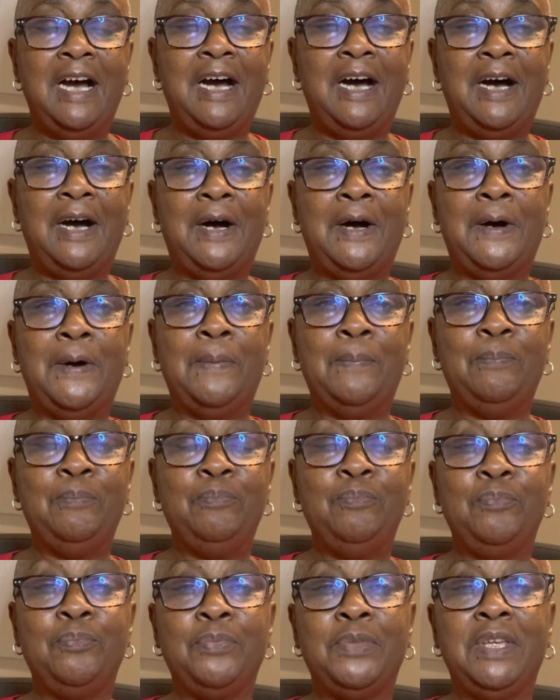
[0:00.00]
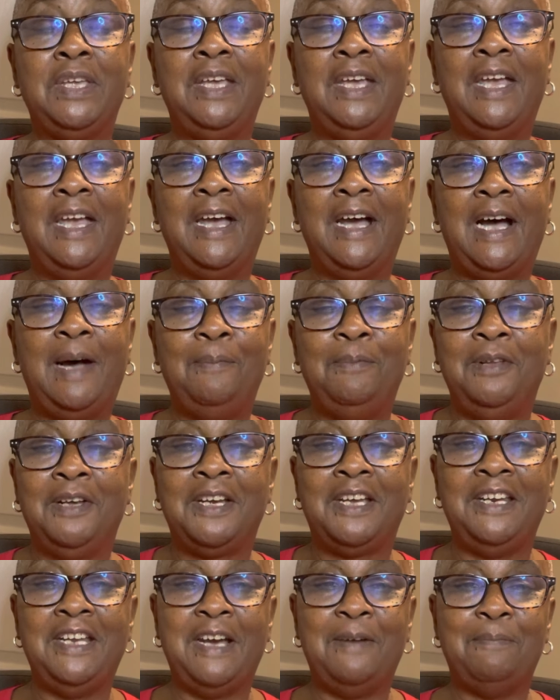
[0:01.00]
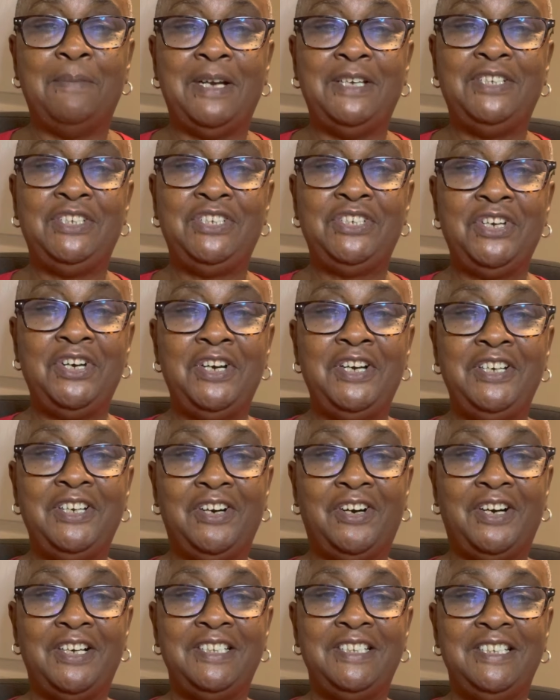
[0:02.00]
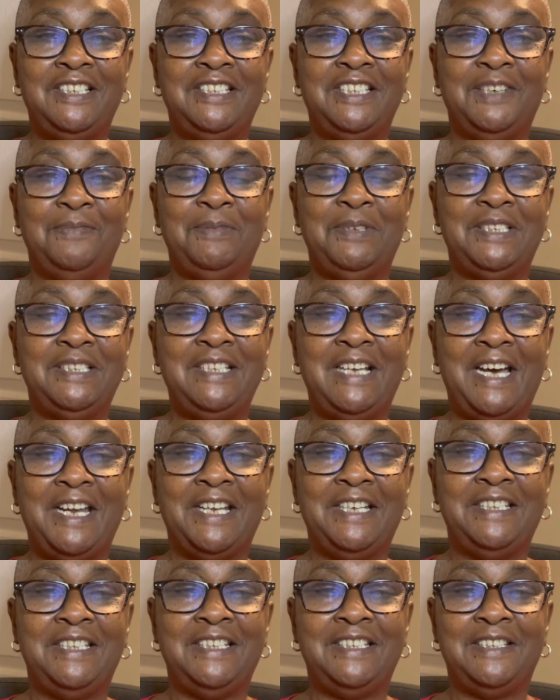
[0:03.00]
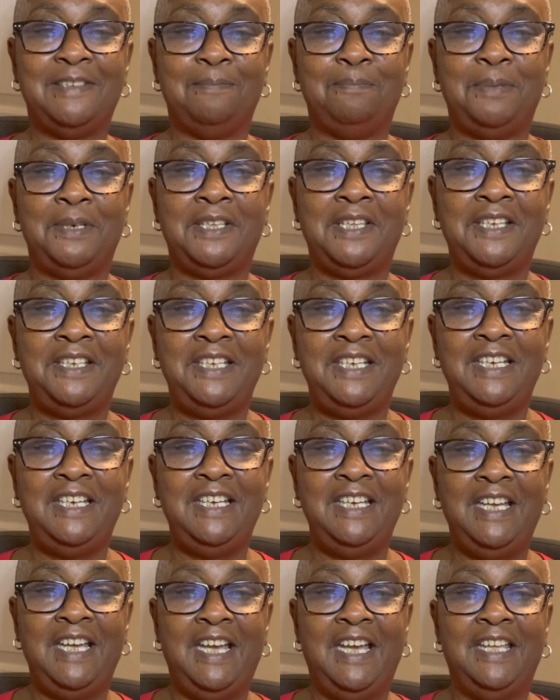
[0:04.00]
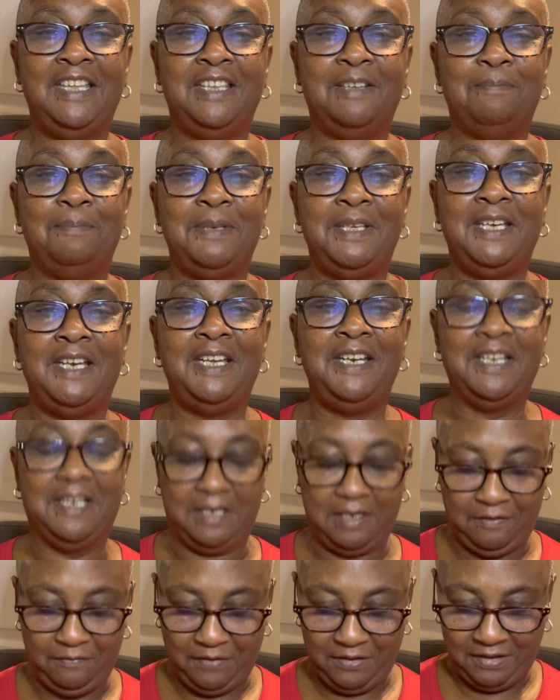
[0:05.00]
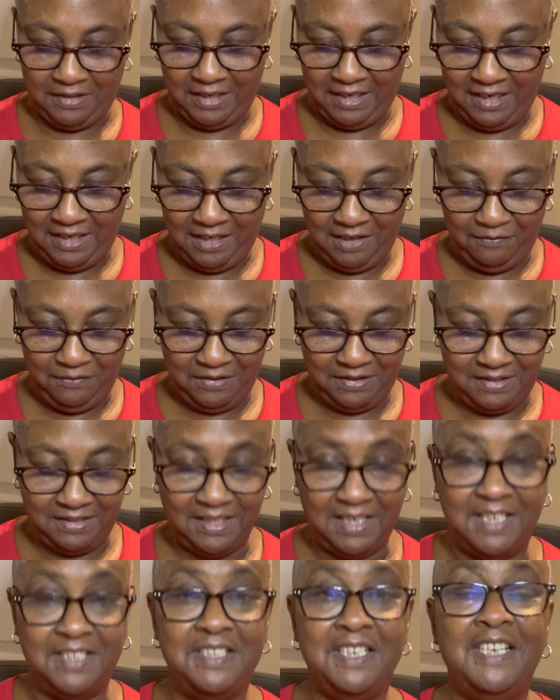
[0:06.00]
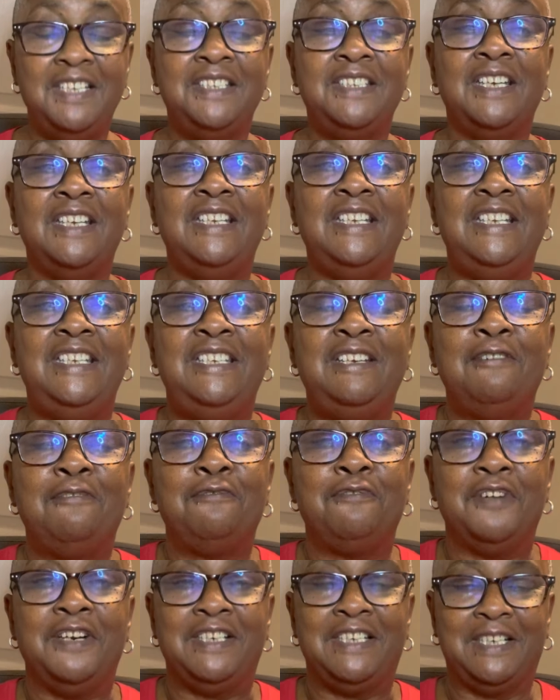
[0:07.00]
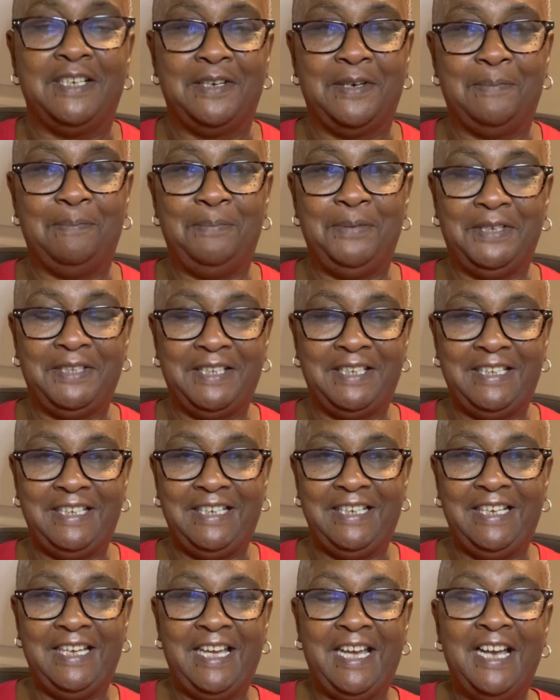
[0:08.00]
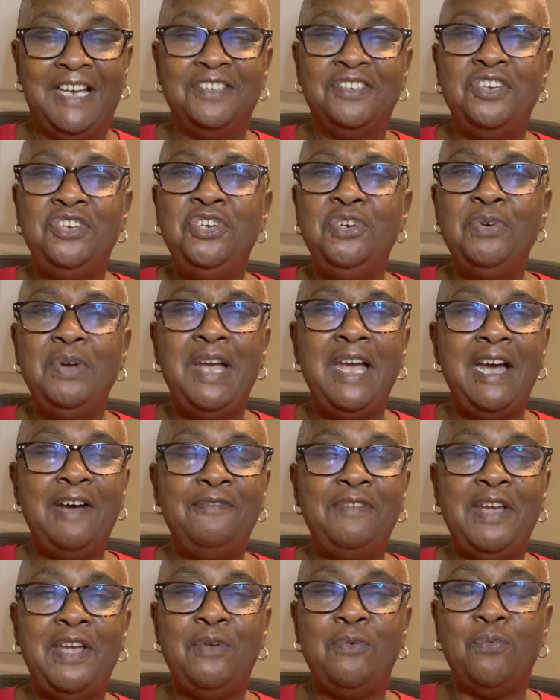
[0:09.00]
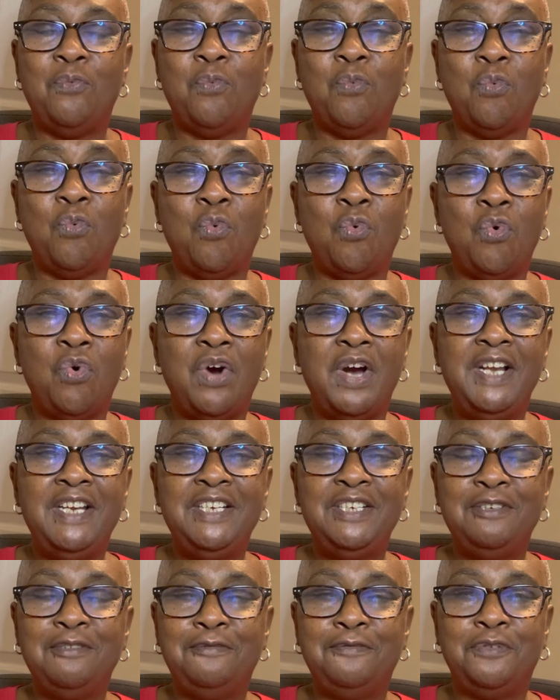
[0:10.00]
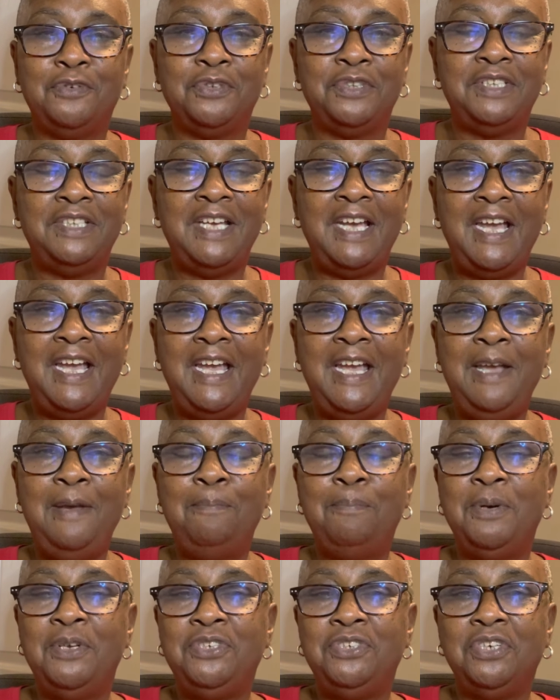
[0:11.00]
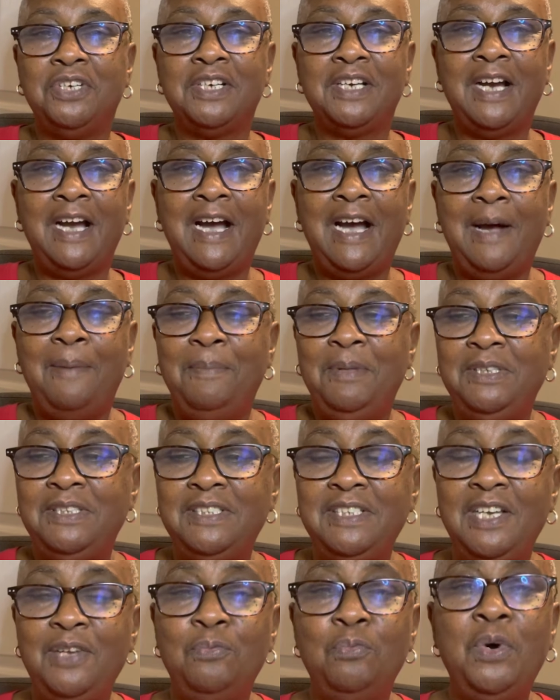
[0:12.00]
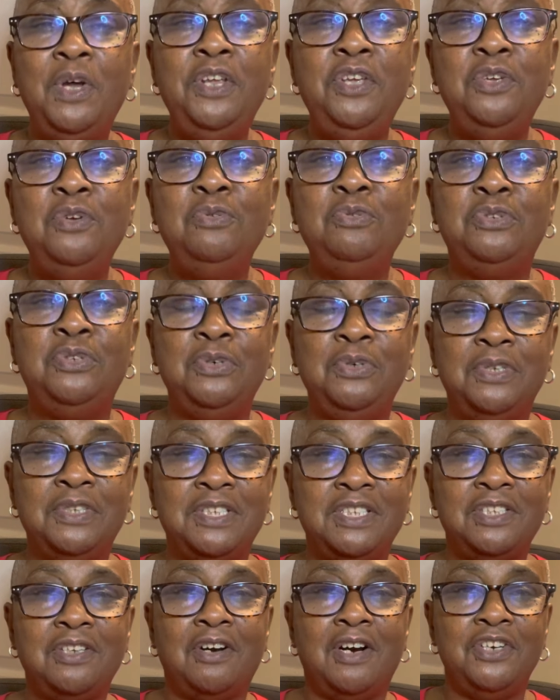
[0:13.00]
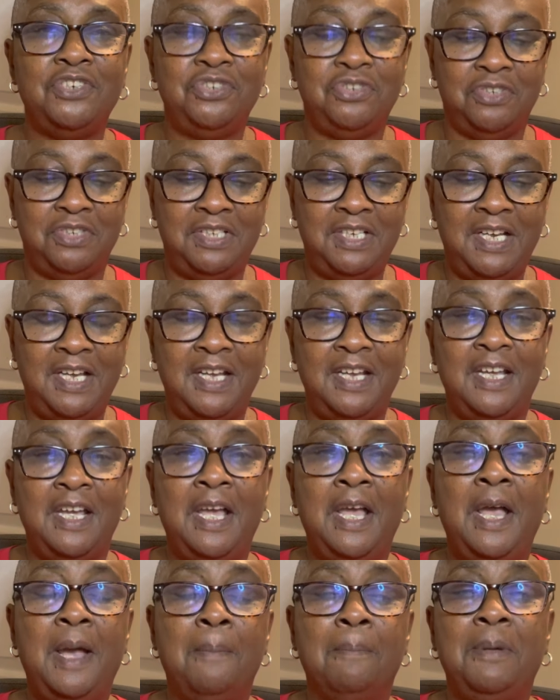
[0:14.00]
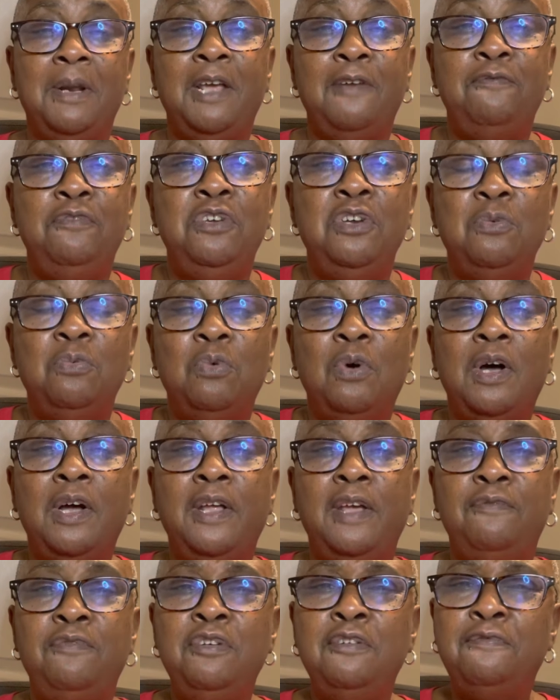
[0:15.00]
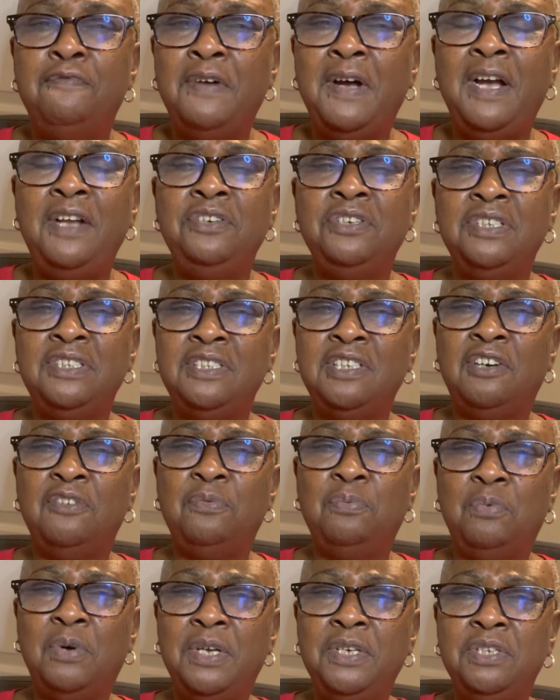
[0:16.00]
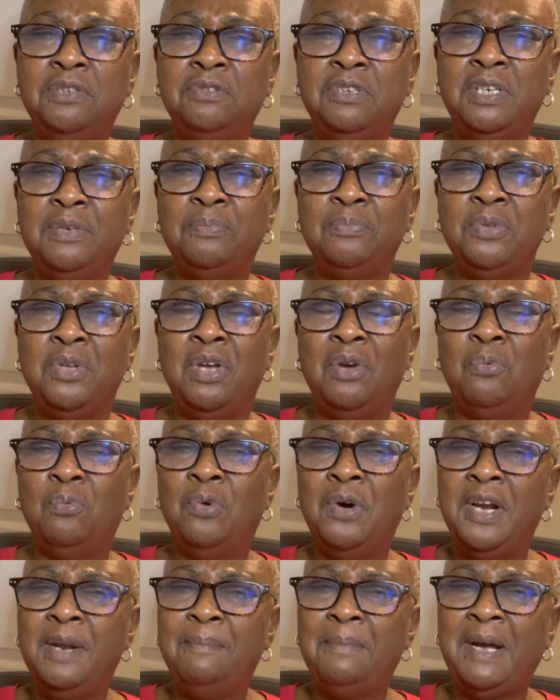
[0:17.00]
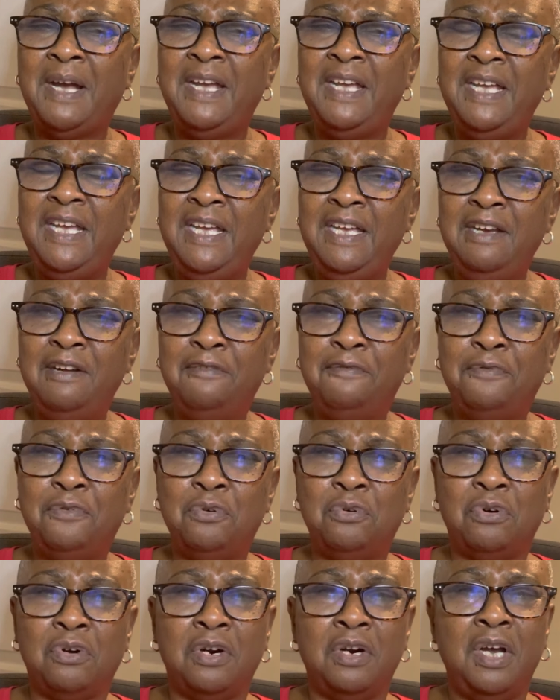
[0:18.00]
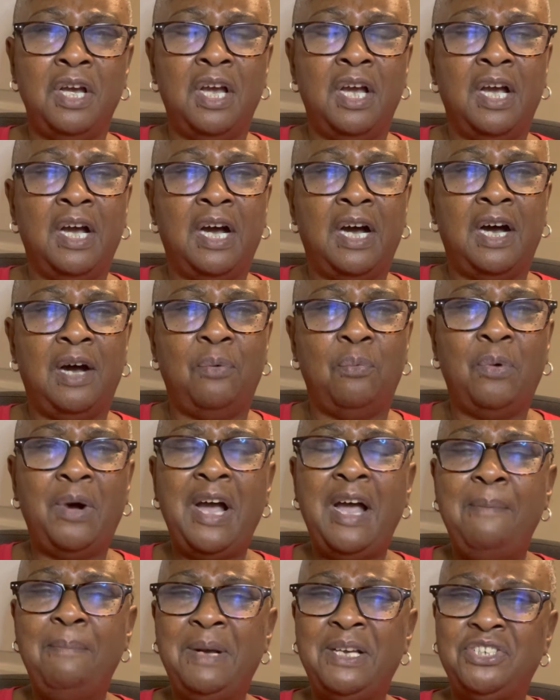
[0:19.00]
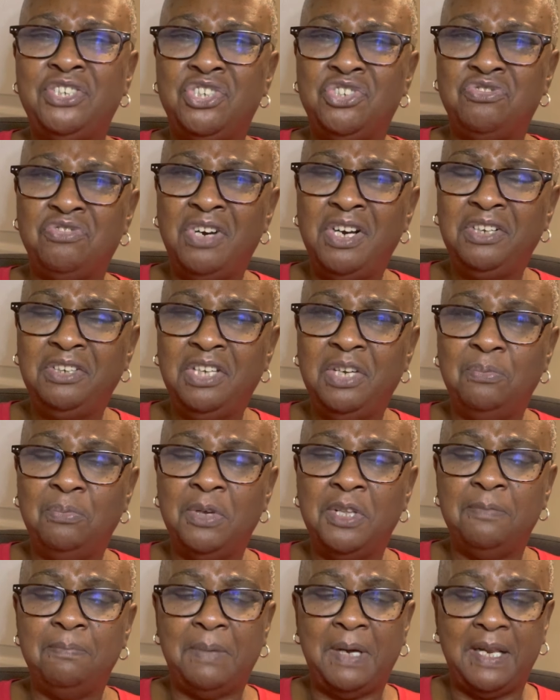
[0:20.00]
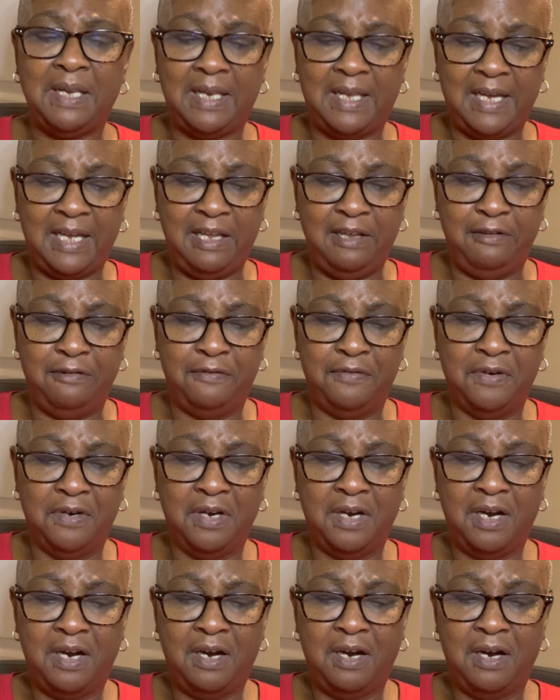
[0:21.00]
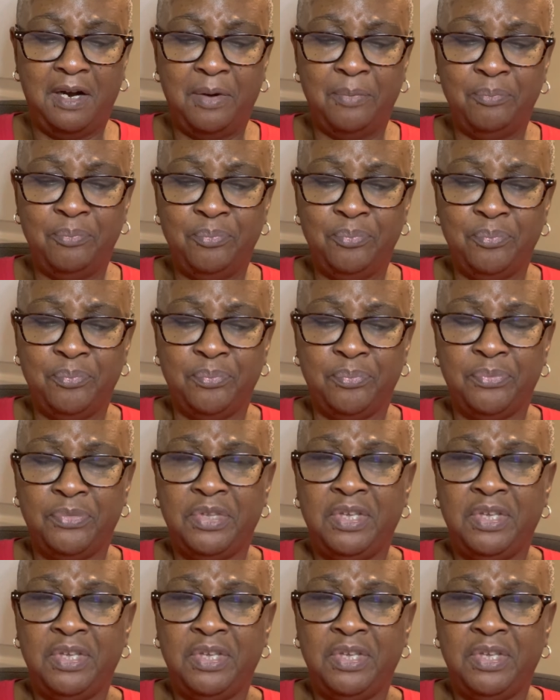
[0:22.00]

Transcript: Um, I'm looking at my shirt. Autism is not a disability the beginning of it, the end of it says it's a different ability. So you have a wonderful day. Put your comments in. What do you do to start your day? But if you want, if you find yourself wondering, what am I here for? Uh, why am I struggling with my life? Um,